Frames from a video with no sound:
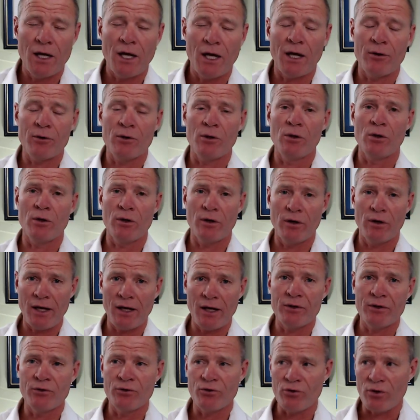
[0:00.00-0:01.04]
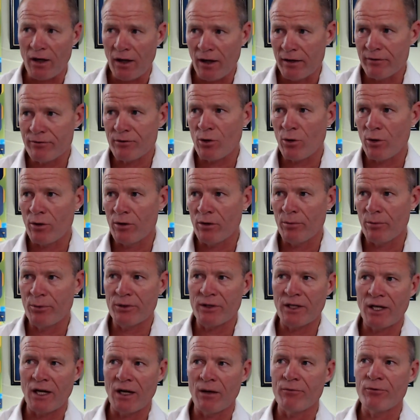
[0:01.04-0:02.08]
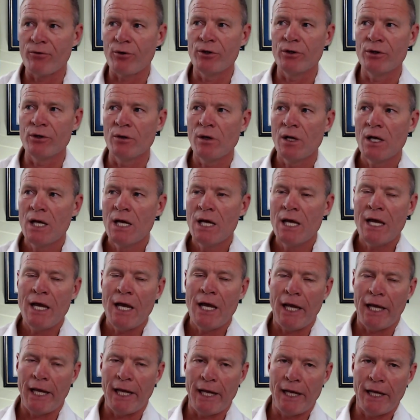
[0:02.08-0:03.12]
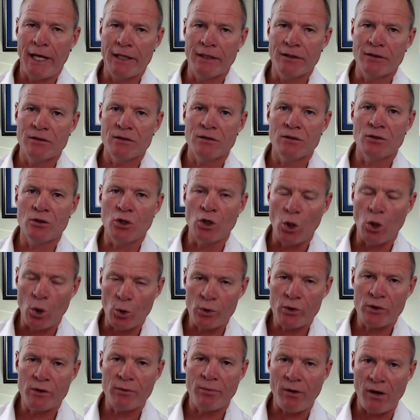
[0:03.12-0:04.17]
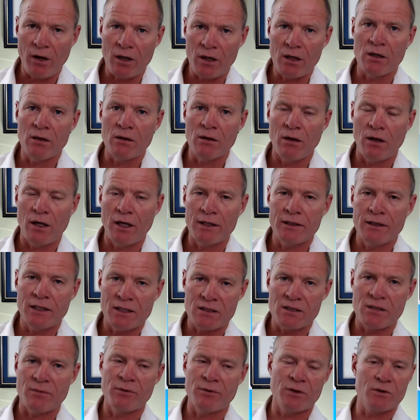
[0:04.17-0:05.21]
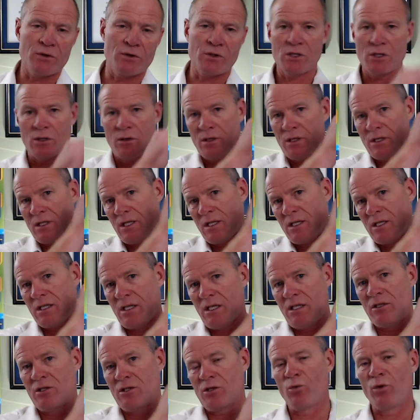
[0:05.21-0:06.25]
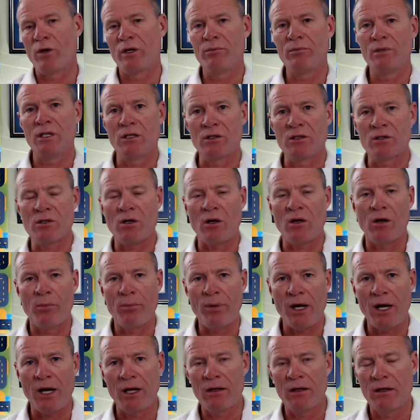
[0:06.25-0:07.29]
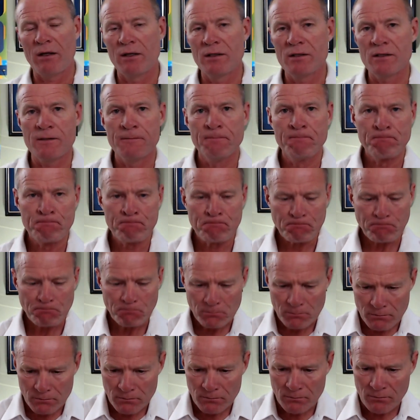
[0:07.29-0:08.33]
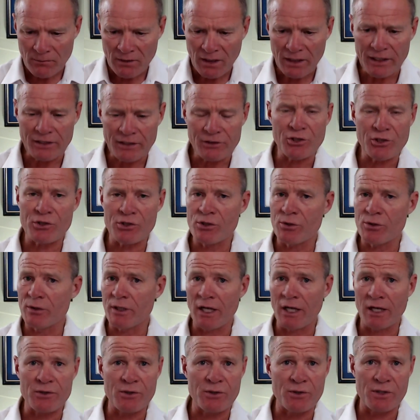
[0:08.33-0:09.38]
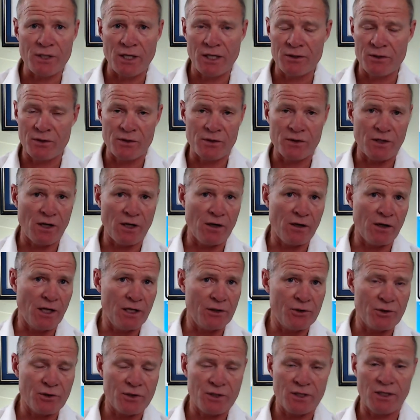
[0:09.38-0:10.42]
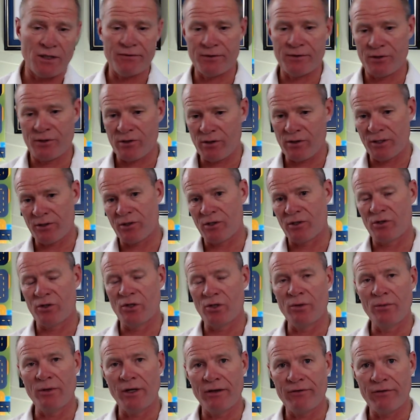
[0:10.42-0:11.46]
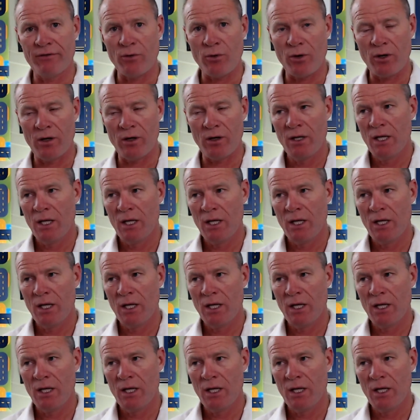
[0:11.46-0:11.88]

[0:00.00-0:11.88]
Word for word: how to learn how to drive. Corey will put that up for you, and go to the parking lot, get some of those 36-inch 1 meter tall pylons, and just do the exercises there. Get yourself a stretch of 2x4,